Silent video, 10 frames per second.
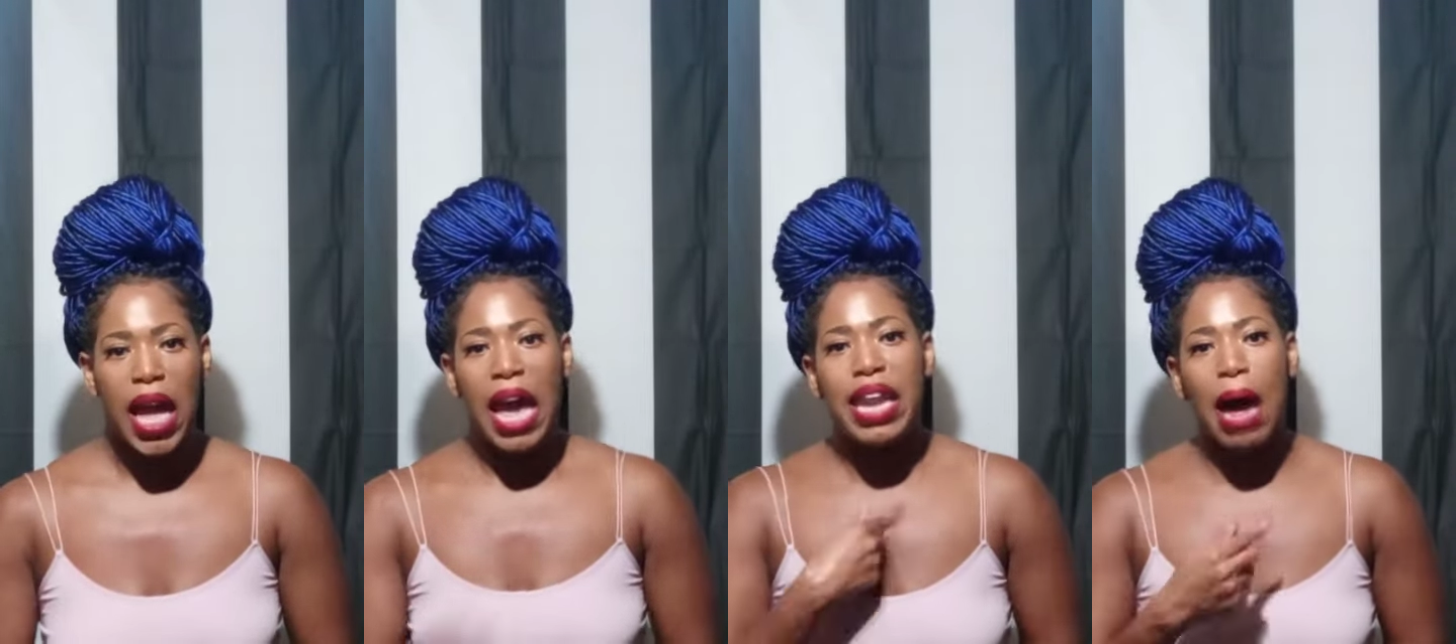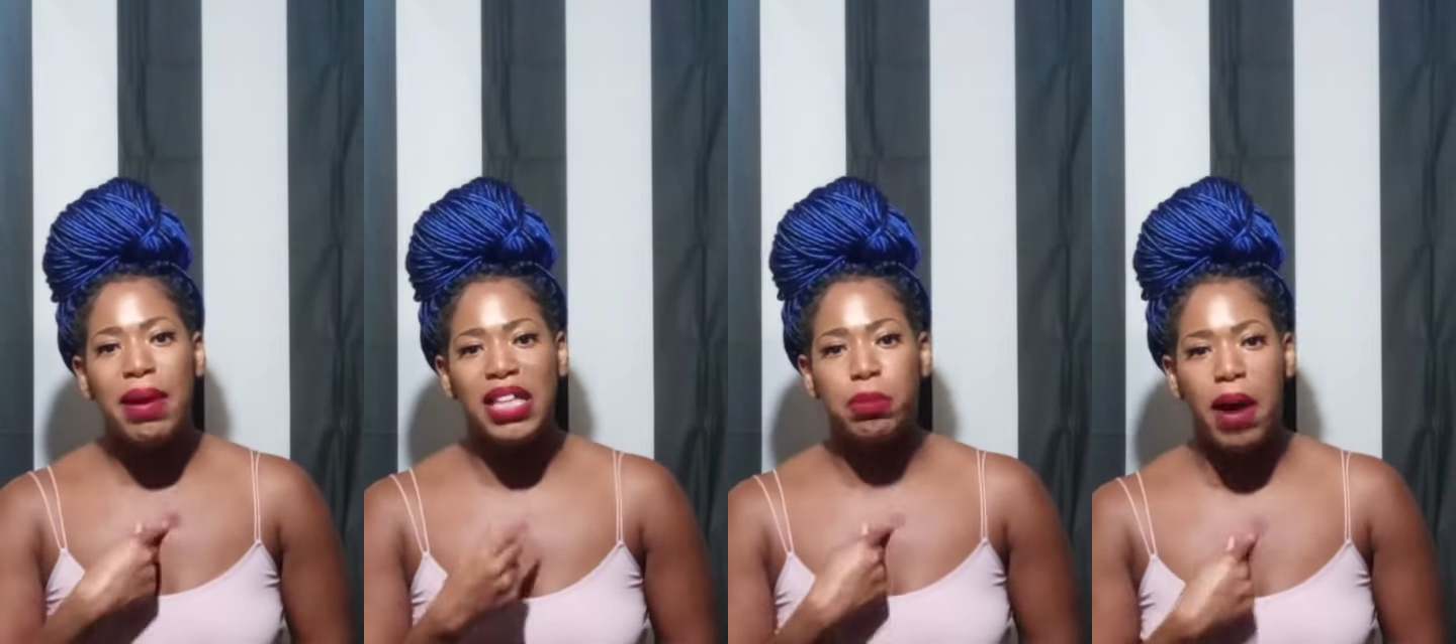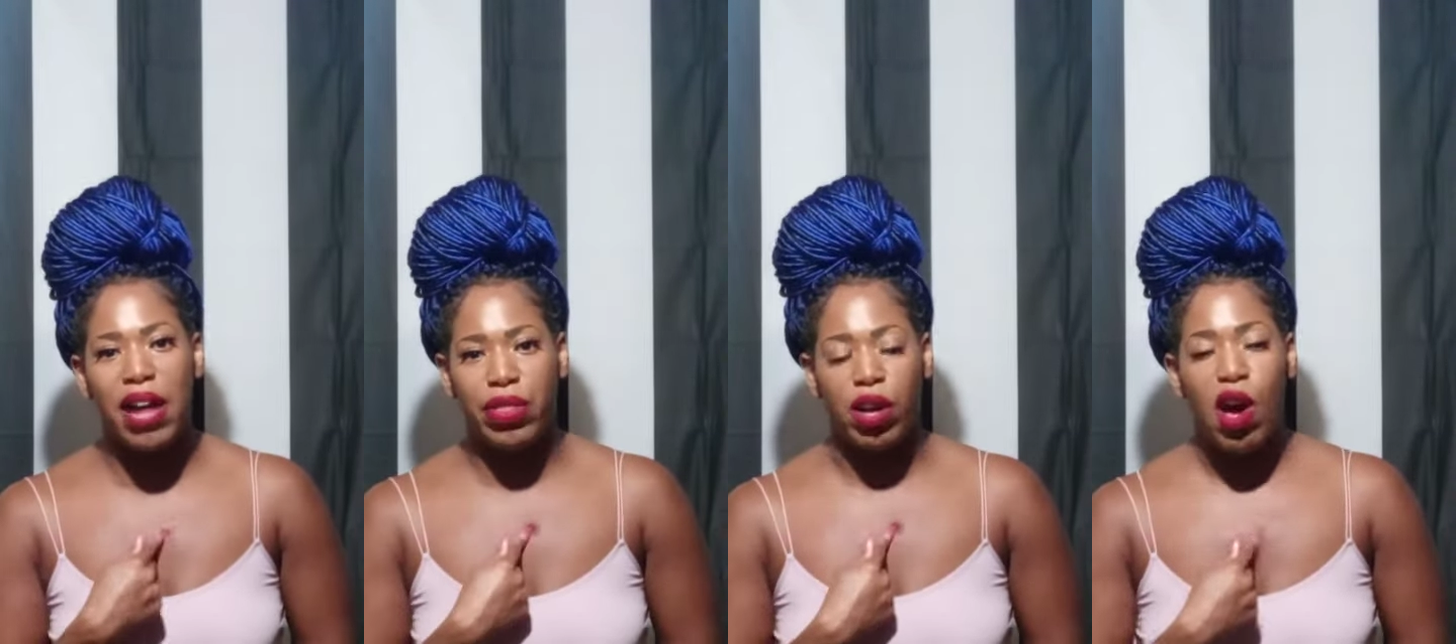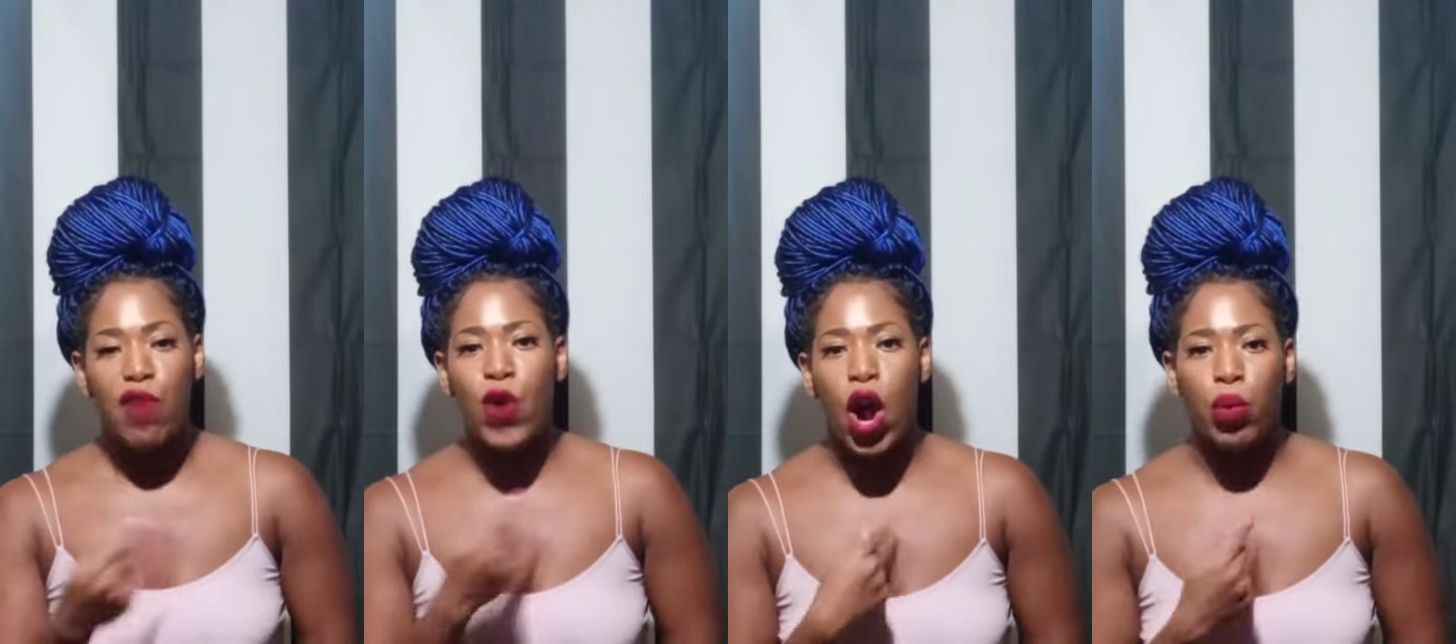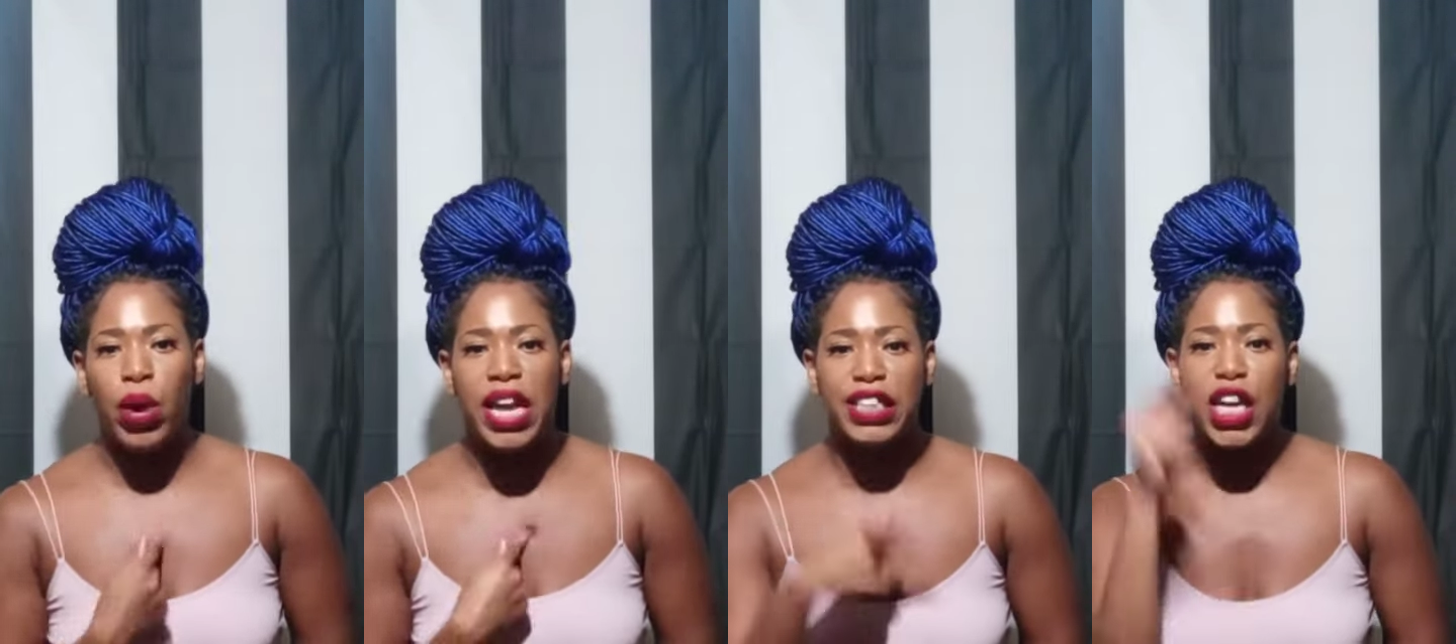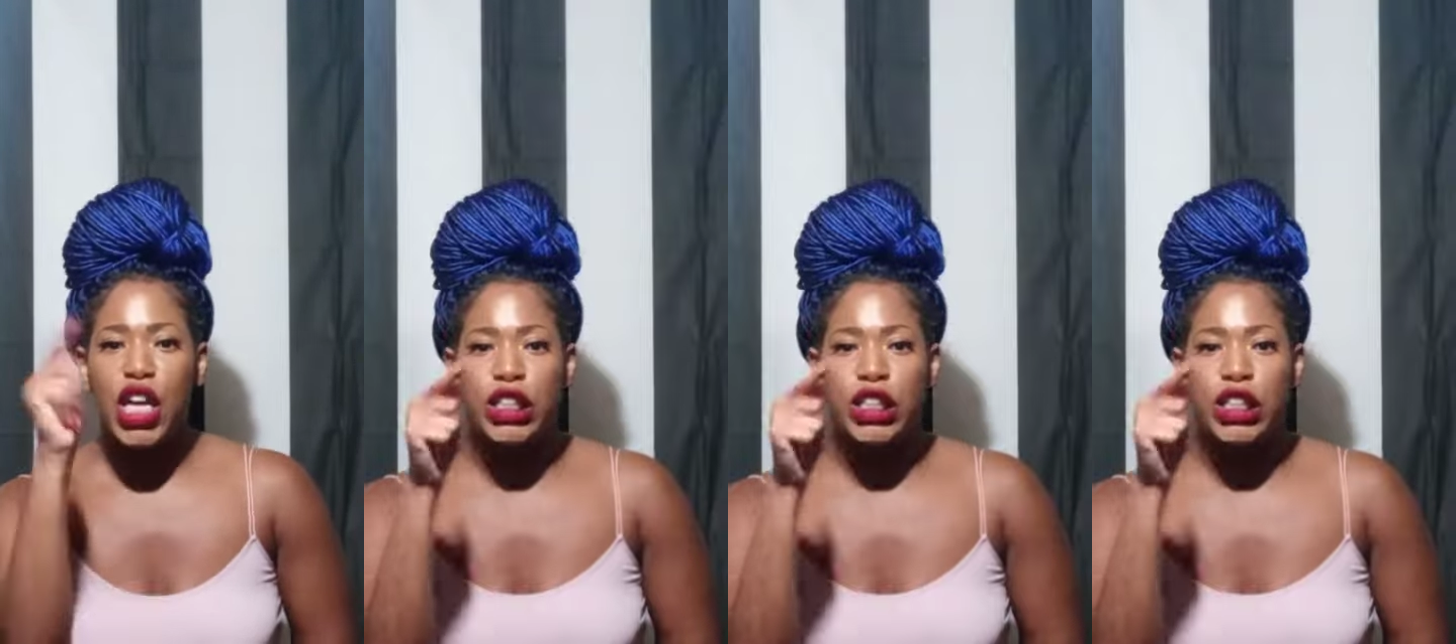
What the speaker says: And I'm his mother for a reason,